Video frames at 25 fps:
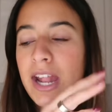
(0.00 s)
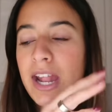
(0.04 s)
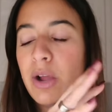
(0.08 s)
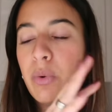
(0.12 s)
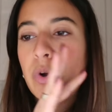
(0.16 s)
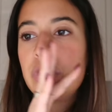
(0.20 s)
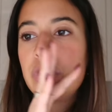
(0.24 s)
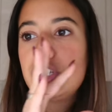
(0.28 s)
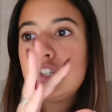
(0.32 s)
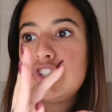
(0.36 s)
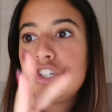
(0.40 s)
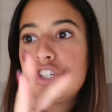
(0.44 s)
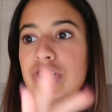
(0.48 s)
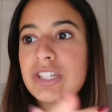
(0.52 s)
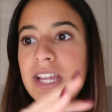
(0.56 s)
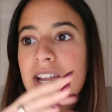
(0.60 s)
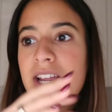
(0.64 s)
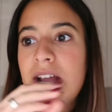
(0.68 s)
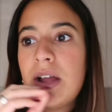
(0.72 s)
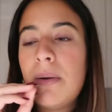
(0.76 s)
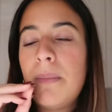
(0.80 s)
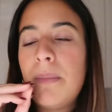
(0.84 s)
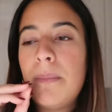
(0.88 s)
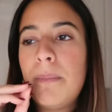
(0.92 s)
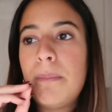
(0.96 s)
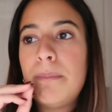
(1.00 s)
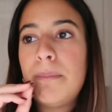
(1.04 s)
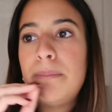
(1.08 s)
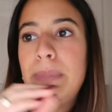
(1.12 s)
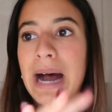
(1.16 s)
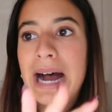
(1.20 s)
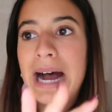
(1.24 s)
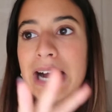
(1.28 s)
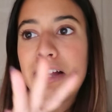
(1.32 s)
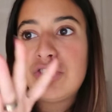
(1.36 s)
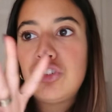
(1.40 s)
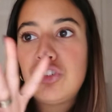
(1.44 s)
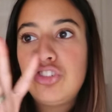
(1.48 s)
and I want to just like
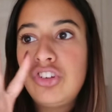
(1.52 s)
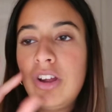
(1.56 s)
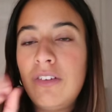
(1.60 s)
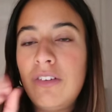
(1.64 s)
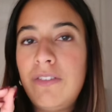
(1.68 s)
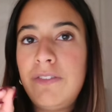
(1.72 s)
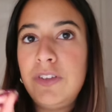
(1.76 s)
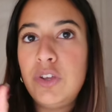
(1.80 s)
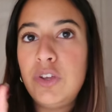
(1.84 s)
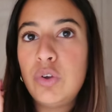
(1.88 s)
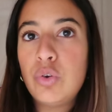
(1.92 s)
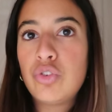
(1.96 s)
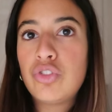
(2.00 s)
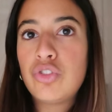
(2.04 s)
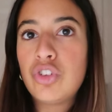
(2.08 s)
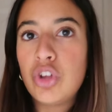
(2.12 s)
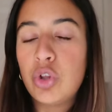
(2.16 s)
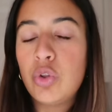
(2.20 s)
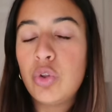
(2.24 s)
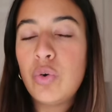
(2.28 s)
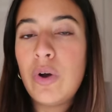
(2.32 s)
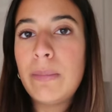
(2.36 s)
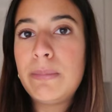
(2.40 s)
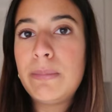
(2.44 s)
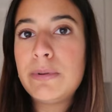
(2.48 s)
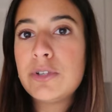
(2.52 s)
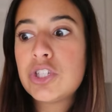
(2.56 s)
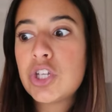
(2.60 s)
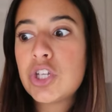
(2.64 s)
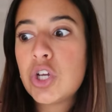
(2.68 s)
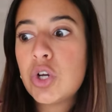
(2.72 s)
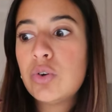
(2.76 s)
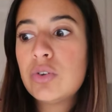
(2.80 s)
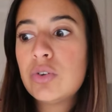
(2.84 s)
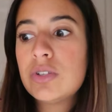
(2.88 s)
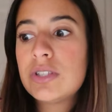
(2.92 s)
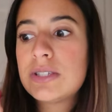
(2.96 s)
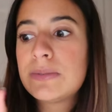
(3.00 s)
batch a few solo
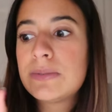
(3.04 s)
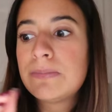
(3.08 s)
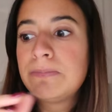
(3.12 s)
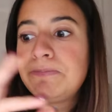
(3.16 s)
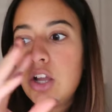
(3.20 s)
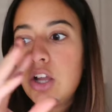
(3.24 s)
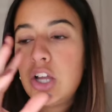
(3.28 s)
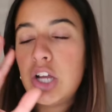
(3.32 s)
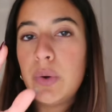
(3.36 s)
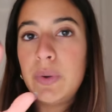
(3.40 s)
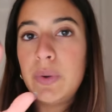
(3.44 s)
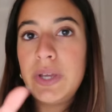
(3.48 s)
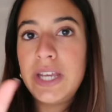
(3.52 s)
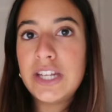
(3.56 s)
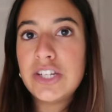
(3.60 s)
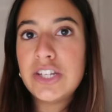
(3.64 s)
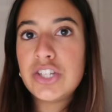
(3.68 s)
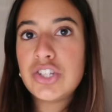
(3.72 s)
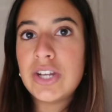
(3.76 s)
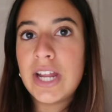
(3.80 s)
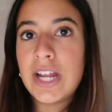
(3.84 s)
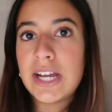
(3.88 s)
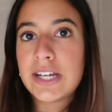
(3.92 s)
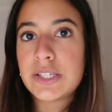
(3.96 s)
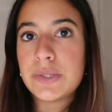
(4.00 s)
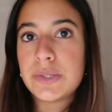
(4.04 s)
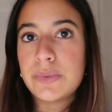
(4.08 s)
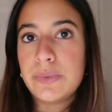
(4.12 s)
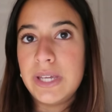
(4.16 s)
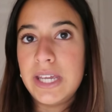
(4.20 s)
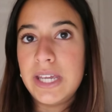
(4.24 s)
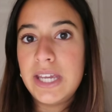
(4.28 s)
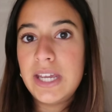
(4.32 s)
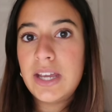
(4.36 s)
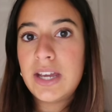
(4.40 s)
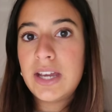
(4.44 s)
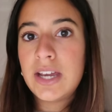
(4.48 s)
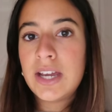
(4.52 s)
episodes going into next
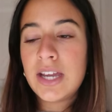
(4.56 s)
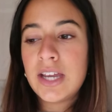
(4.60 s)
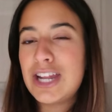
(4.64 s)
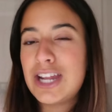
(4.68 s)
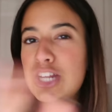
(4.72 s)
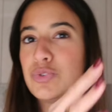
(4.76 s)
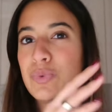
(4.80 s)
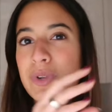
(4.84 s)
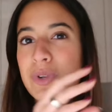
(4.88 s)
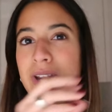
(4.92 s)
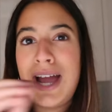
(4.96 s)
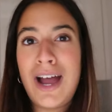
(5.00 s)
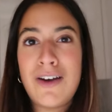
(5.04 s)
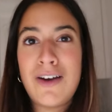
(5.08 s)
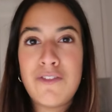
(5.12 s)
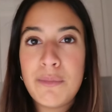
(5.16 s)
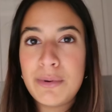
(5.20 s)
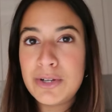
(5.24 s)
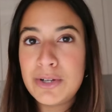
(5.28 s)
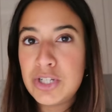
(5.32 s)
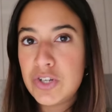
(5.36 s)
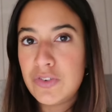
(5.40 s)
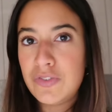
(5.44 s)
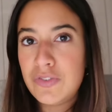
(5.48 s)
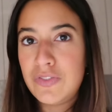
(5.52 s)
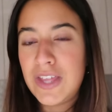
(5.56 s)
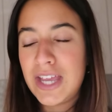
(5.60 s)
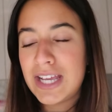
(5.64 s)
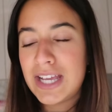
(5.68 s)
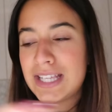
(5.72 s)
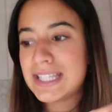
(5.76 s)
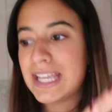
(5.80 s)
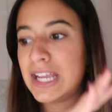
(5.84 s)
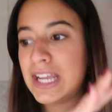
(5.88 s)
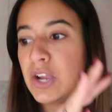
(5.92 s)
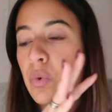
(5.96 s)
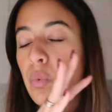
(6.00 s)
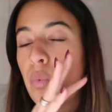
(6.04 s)
week. I just want to have a bunch of
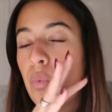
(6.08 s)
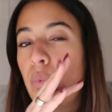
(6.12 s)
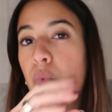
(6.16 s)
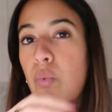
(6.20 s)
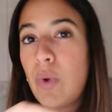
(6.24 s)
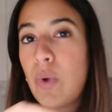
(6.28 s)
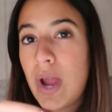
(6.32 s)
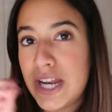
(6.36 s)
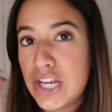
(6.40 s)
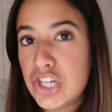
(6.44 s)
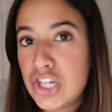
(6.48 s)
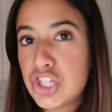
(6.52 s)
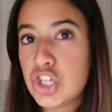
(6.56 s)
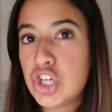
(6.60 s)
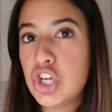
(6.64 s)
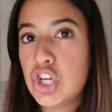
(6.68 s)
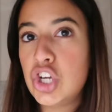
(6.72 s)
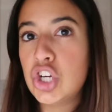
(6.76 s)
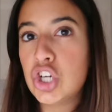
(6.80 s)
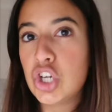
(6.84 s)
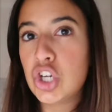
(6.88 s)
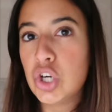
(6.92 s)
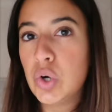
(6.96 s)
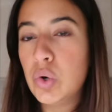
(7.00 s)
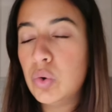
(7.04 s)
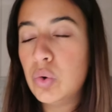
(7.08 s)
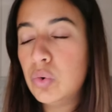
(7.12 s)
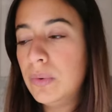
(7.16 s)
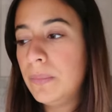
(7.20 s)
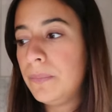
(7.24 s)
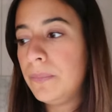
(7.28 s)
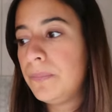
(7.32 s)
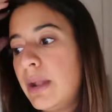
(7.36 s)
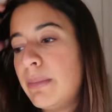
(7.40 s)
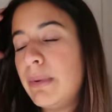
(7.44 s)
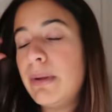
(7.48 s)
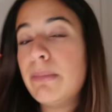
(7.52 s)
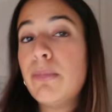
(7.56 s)
things like ready to go.
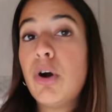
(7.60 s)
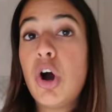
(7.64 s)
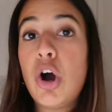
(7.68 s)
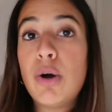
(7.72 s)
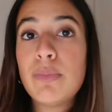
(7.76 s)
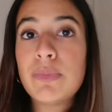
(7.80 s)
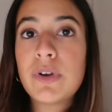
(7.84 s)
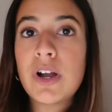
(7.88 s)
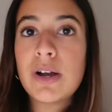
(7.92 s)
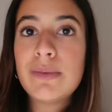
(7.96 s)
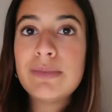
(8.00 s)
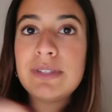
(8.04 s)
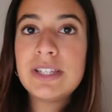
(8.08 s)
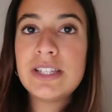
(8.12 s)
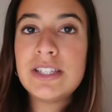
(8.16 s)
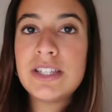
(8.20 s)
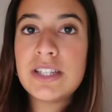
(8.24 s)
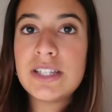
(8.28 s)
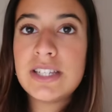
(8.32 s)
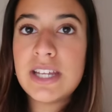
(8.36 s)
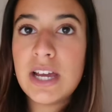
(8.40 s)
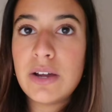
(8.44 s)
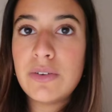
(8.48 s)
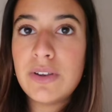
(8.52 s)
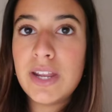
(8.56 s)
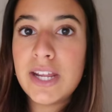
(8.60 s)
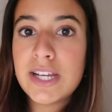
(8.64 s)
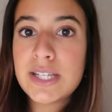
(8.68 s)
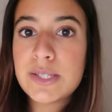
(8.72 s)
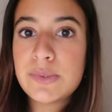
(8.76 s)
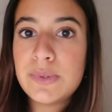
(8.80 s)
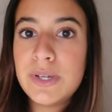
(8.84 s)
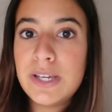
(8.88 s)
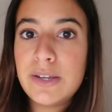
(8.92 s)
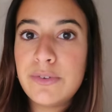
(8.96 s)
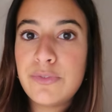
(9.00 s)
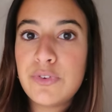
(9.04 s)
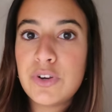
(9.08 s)
And my mom comes into town next
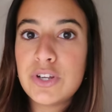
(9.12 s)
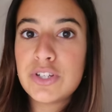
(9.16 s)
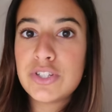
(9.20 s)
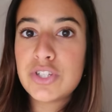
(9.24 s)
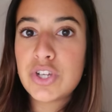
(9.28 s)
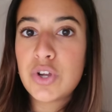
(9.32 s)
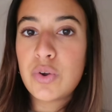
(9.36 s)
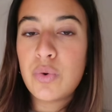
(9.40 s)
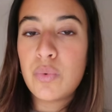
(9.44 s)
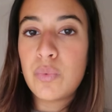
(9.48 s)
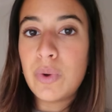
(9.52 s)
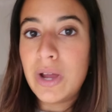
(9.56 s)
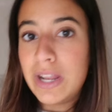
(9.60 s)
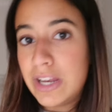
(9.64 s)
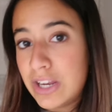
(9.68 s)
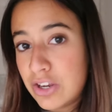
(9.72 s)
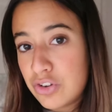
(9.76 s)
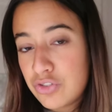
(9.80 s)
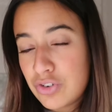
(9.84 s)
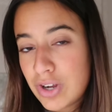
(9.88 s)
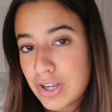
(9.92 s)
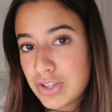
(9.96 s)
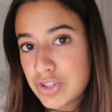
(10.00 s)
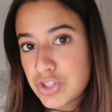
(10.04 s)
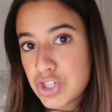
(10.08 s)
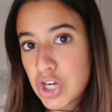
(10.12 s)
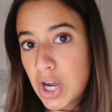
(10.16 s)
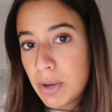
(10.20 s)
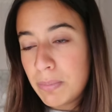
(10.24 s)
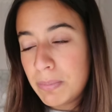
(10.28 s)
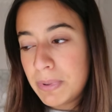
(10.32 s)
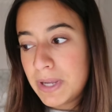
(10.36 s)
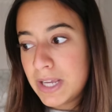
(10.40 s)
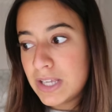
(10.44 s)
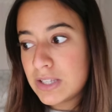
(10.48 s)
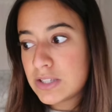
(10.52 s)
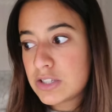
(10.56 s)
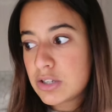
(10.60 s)
week for us to go wedding dress
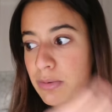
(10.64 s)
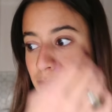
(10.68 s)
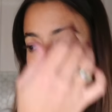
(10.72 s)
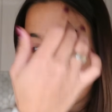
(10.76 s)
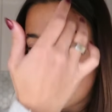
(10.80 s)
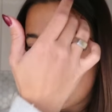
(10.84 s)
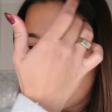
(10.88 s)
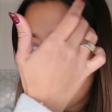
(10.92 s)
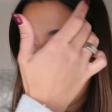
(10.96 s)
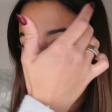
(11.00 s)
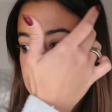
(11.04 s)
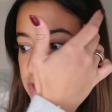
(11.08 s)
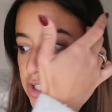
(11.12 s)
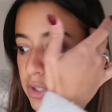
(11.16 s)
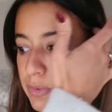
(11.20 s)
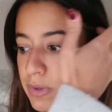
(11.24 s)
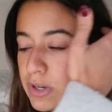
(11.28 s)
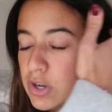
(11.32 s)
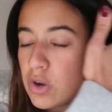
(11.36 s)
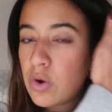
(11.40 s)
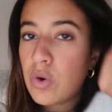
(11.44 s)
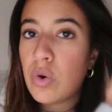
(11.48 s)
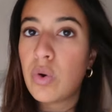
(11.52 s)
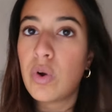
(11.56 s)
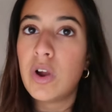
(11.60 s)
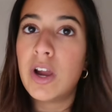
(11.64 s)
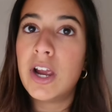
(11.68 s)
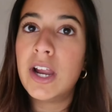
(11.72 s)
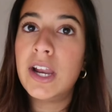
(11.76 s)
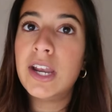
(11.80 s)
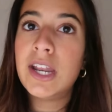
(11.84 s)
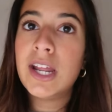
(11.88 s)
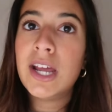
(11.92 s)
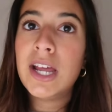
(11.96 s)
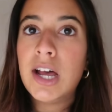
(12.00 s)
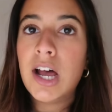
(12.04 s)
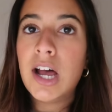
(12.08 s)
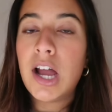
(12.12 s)
shopping. So my goal is to
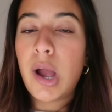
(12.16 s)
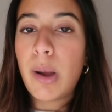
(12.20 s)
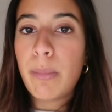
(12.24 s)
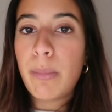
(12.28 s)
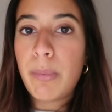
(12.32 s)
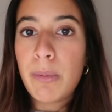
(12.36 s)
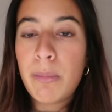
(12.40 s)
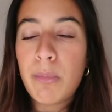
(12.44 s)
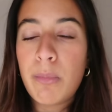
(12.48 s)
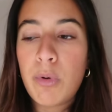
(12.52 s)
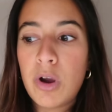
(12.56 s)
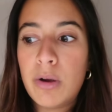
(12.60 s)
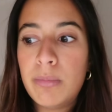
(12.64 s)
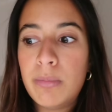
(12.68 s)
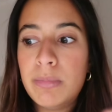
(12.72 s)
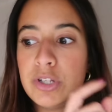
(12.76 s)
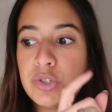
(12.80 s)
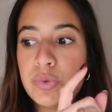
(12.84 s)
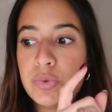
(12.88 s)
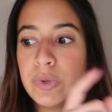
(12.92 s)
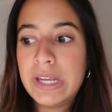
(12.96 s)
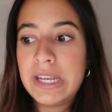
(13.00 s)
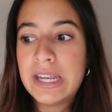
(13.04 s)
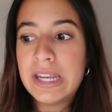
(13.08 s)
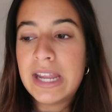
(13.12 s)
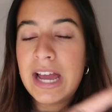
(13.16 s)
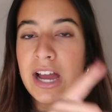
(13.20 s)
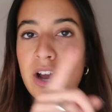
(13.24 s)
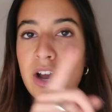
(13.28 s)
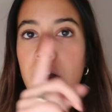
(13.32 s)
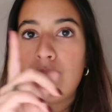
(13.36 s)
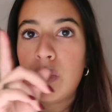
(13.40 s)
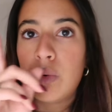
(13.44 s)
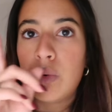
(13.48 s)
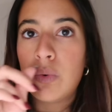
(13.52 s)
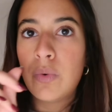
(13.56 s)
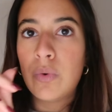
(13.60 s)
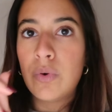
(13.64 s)
record a couple more between
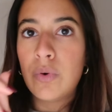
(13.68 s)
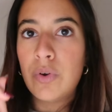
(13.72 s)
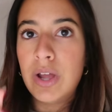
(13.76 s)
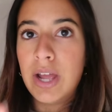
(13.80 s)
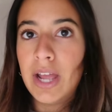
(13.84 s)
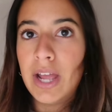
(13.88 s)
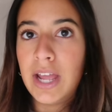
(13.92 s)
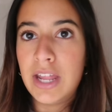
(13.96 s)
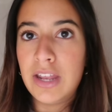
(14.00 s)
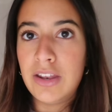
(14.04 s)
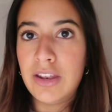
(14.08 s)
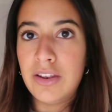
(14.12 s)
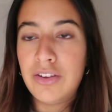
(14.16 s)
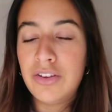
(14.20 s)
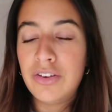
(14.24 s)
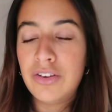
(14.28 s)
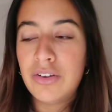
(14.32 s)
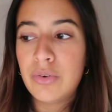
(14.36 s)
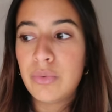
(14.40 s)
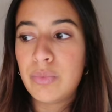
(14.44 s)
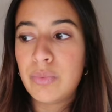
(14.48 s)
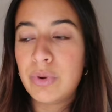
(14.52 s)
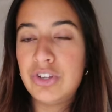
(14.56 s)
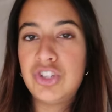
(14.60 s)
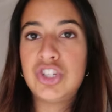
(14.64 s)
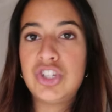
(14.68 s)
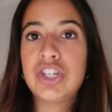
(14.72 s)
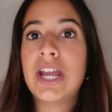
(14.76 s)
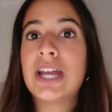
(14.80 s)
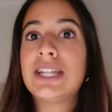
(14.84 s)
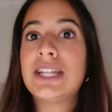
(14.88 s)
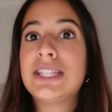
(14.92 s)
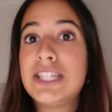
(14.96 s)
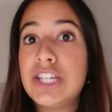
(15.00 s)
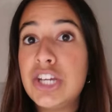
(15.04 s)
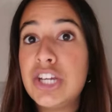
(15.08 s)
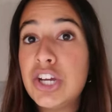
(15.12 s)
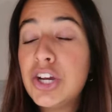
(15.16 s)
now and when she
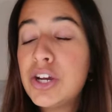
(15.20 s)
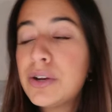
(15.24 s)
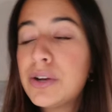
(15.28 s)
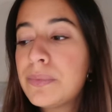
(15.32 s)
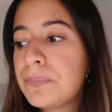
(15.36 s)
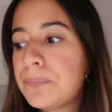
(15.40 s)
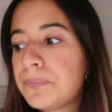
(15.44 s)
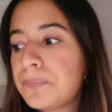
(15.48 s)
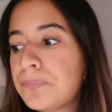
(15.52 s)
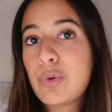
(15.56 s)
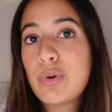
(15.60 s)
gets here.